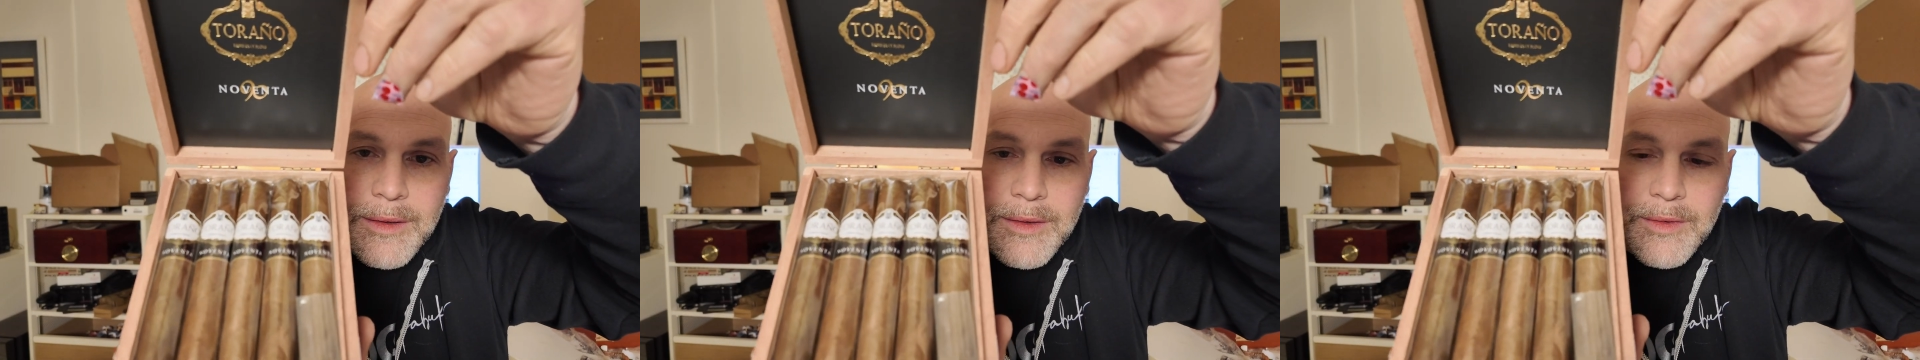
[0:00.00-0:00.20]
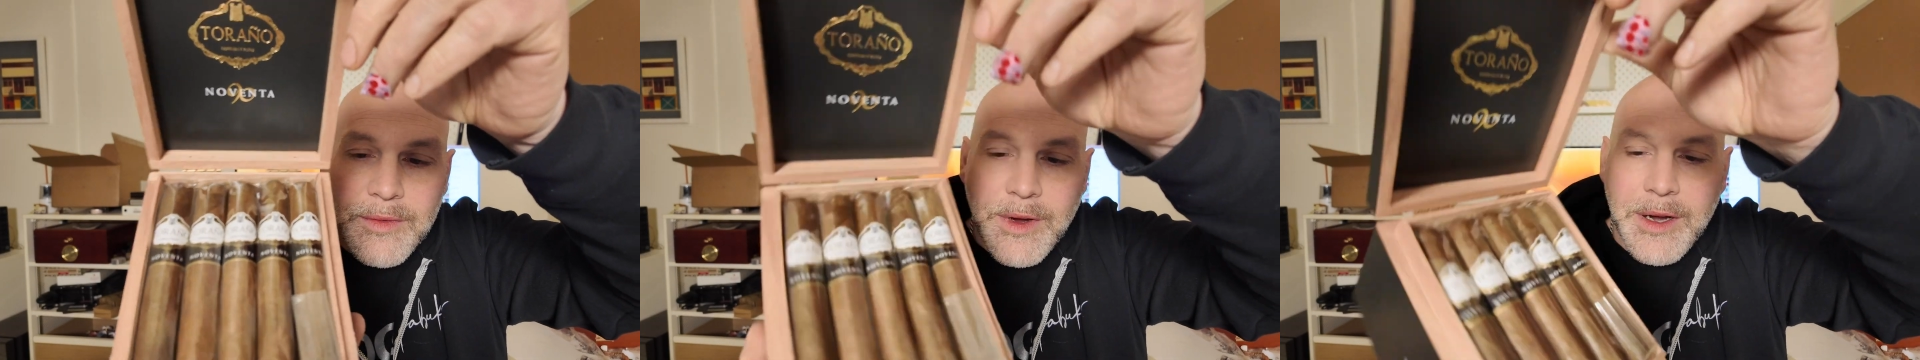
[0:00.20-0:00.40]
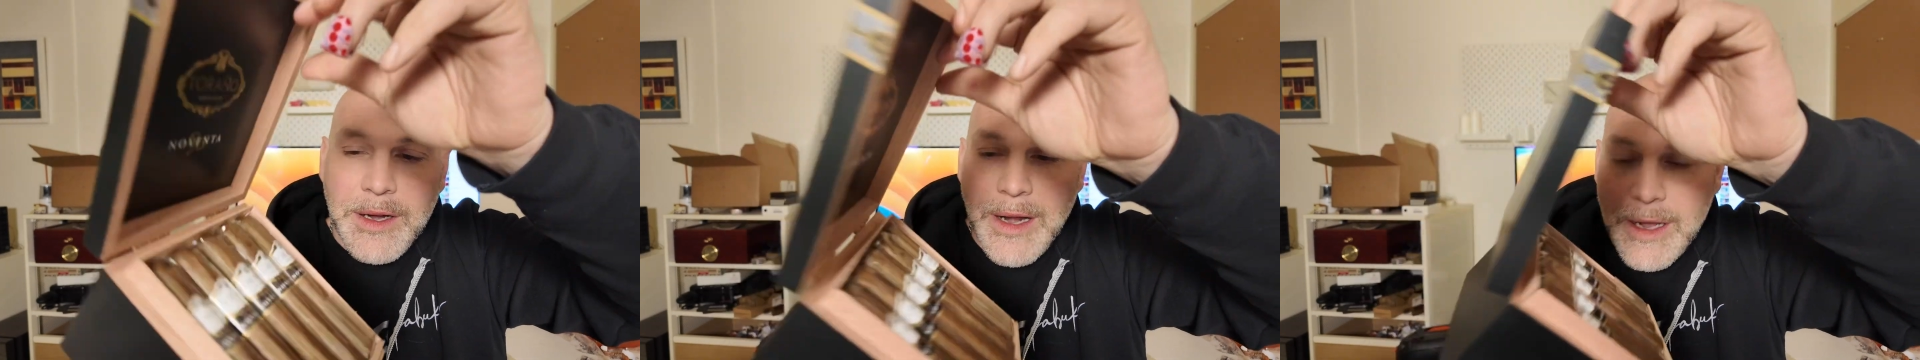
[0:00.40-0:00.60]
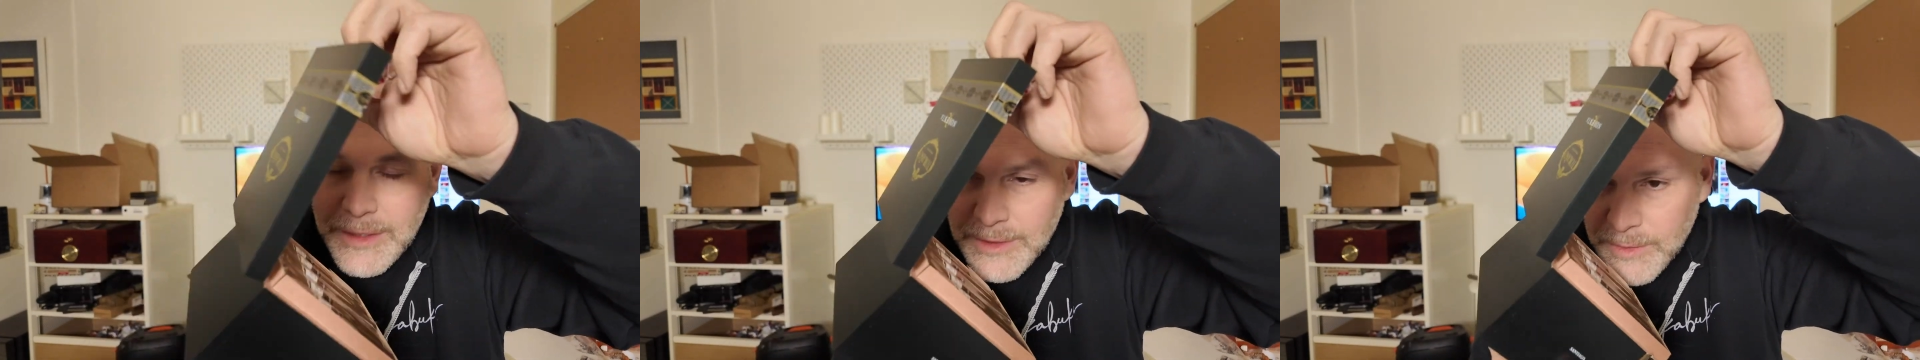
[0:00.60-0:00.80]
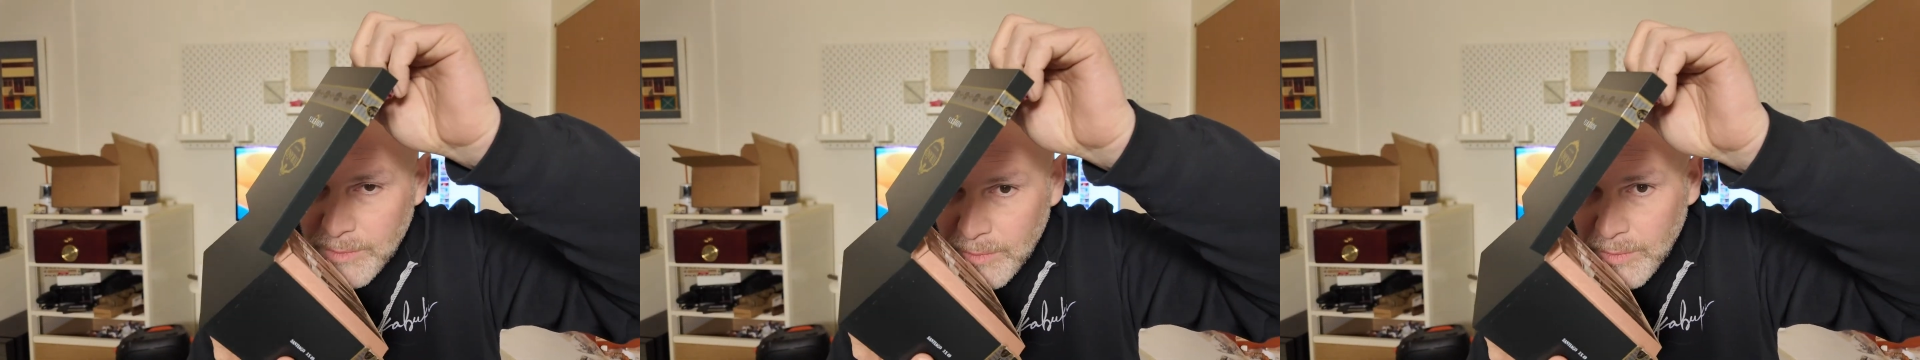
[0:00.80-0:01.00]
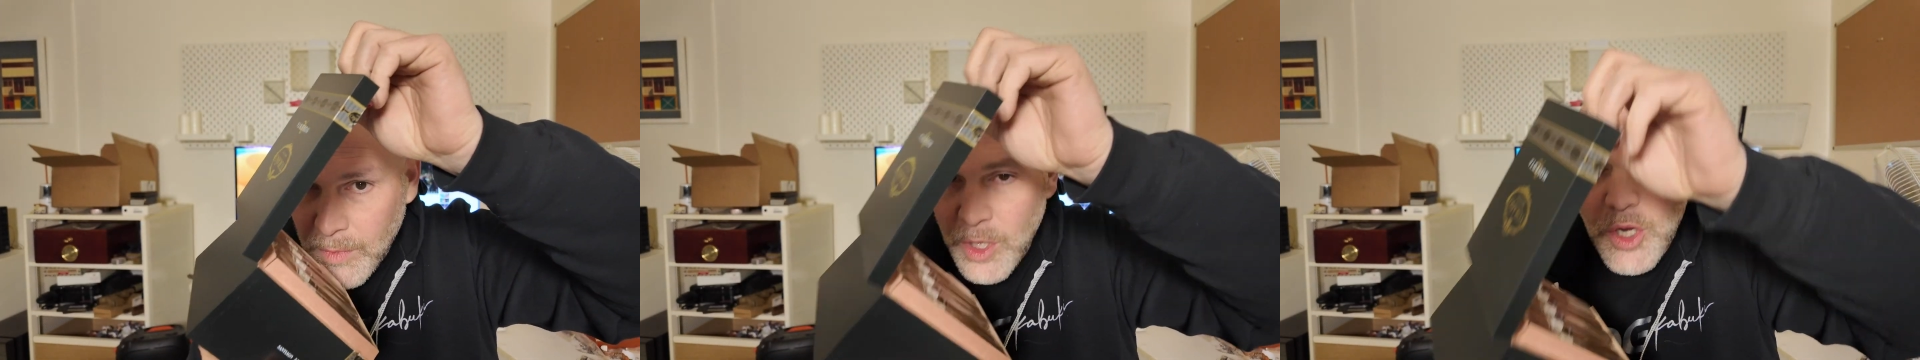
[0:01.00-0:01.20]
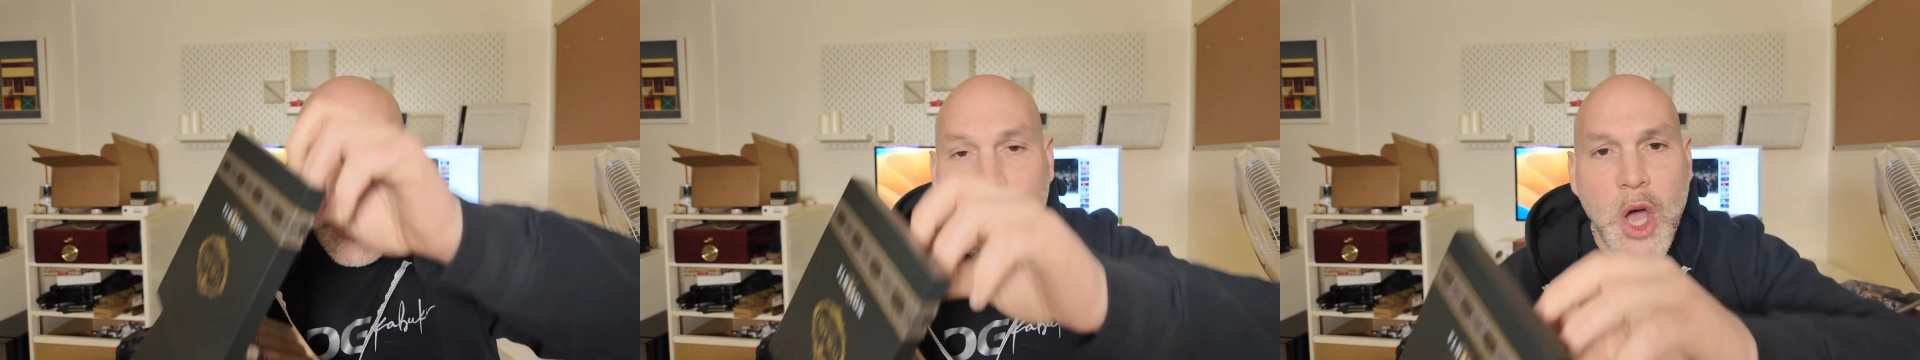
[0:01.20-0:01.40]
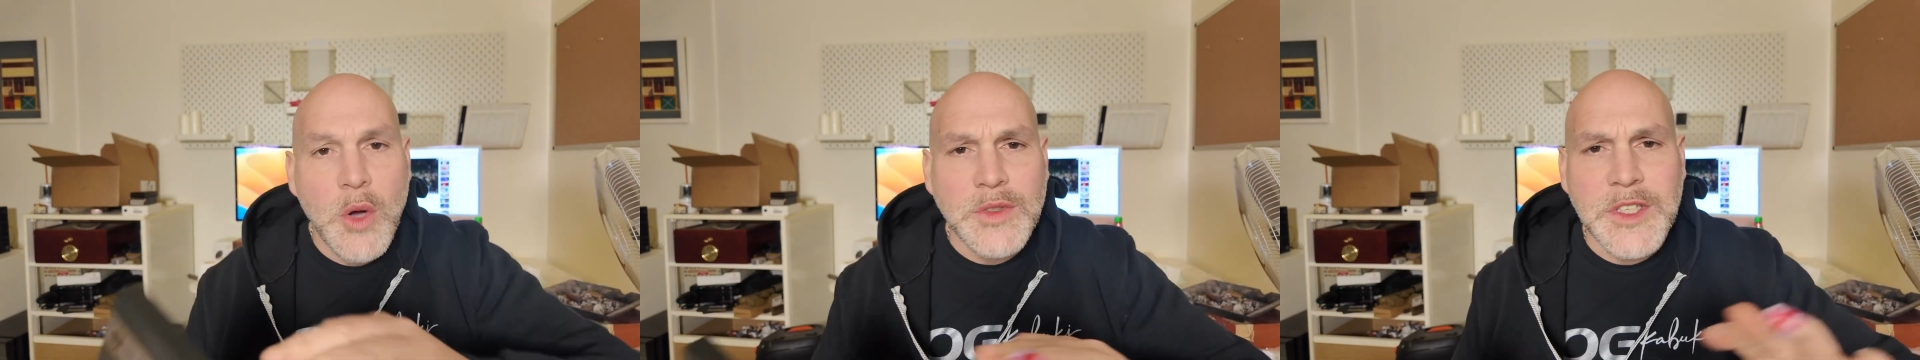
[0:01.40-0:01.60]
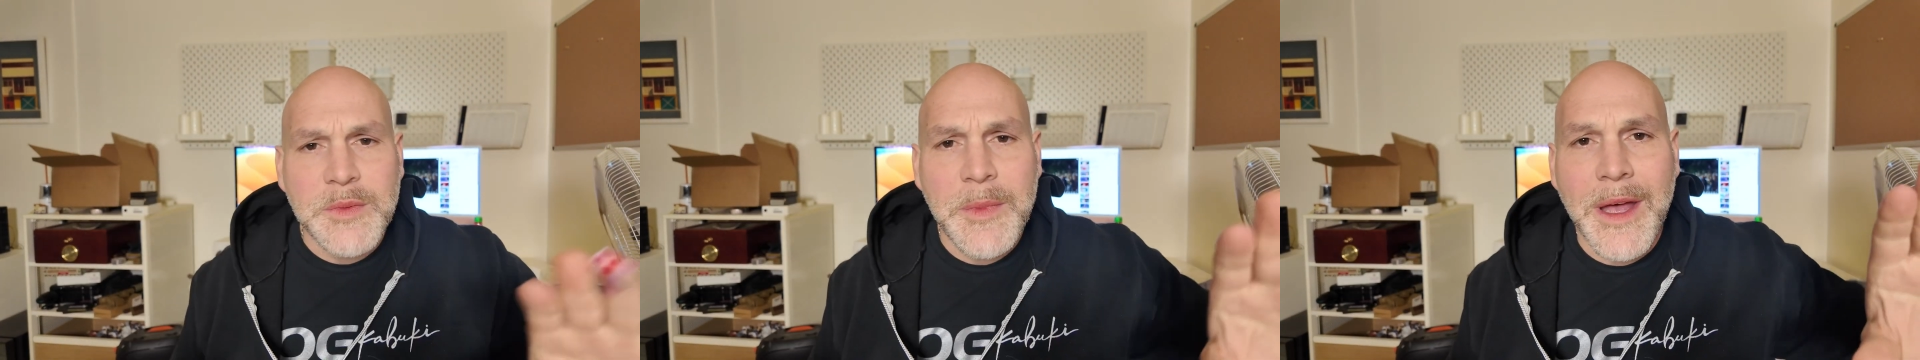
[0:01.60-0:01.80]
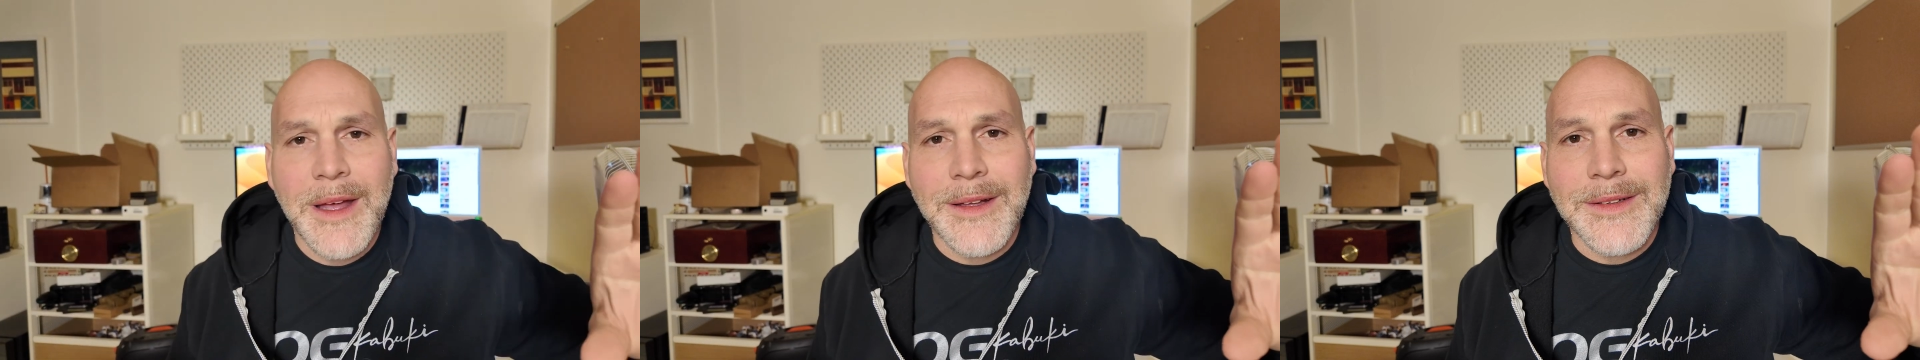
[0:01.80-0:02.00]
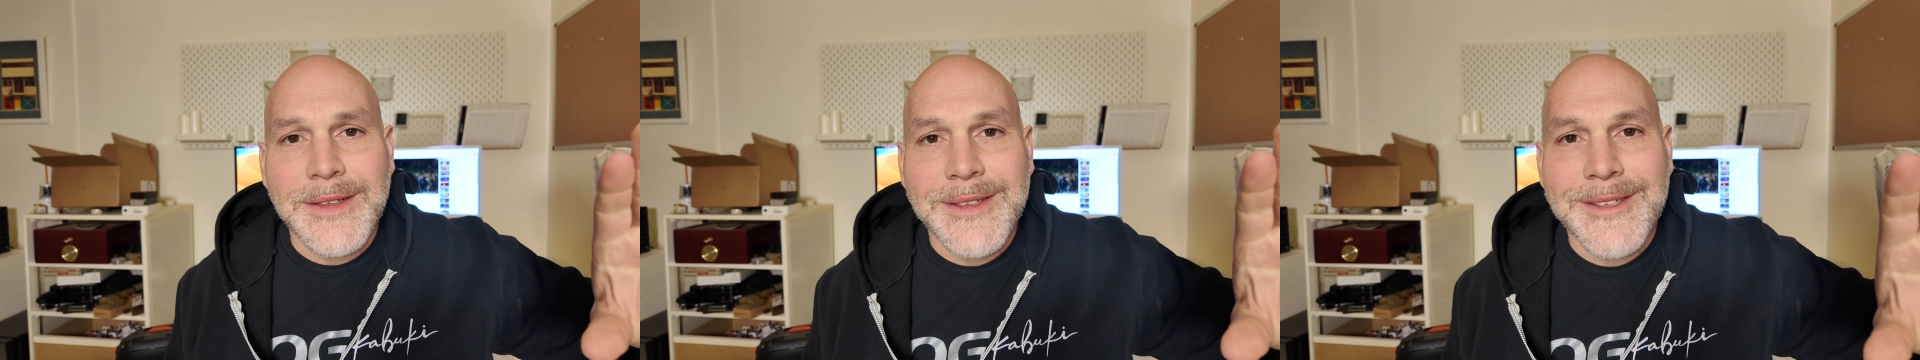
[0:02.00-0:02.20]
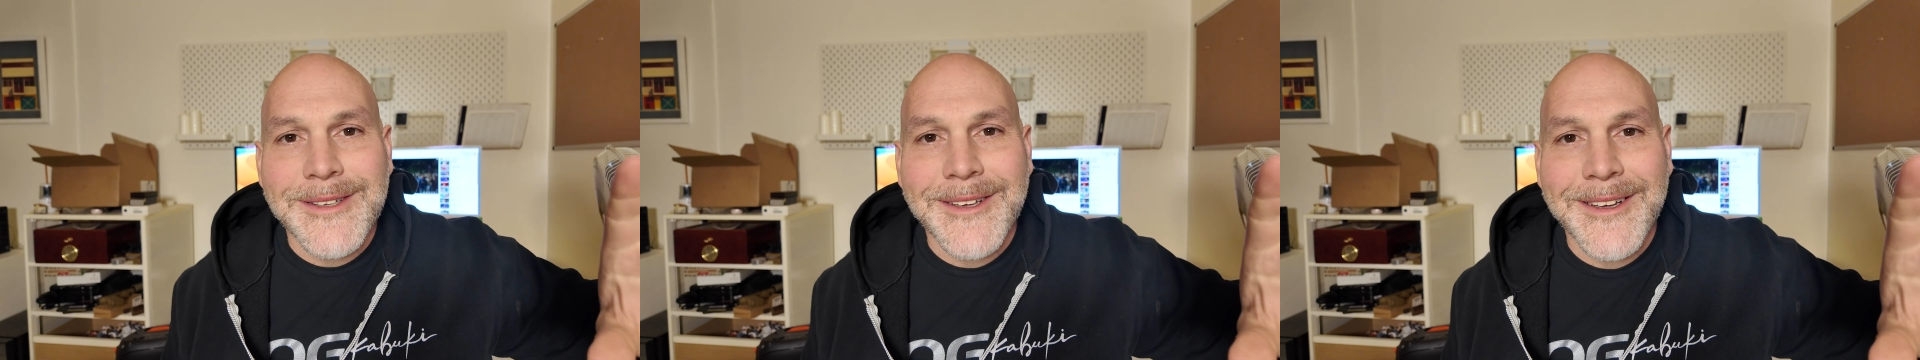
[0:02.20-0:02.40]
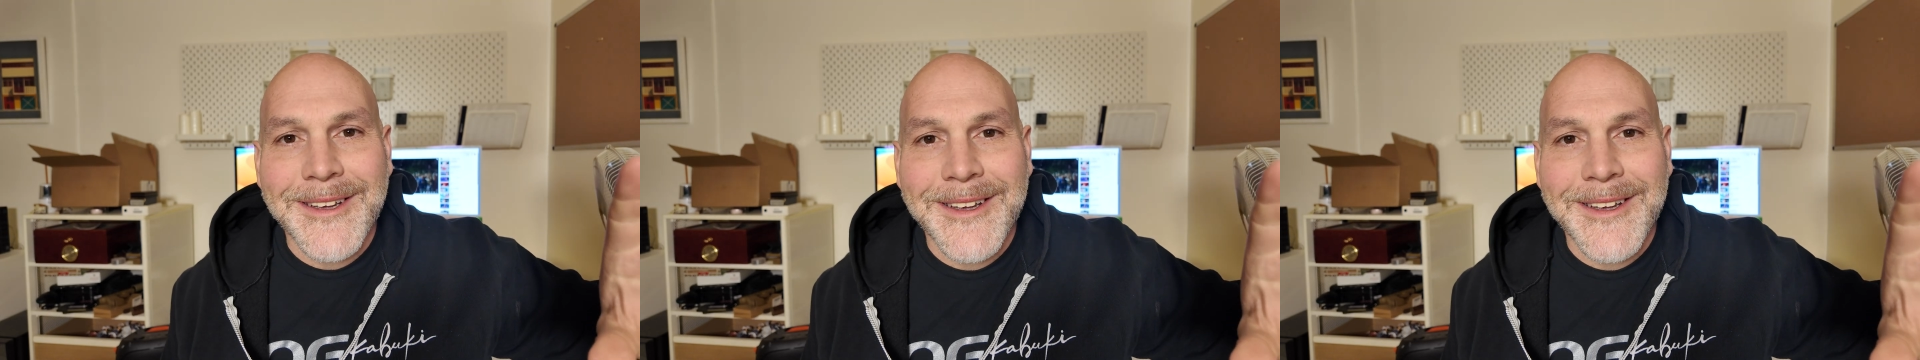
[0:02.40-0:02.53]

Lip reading: Very nice. No smells,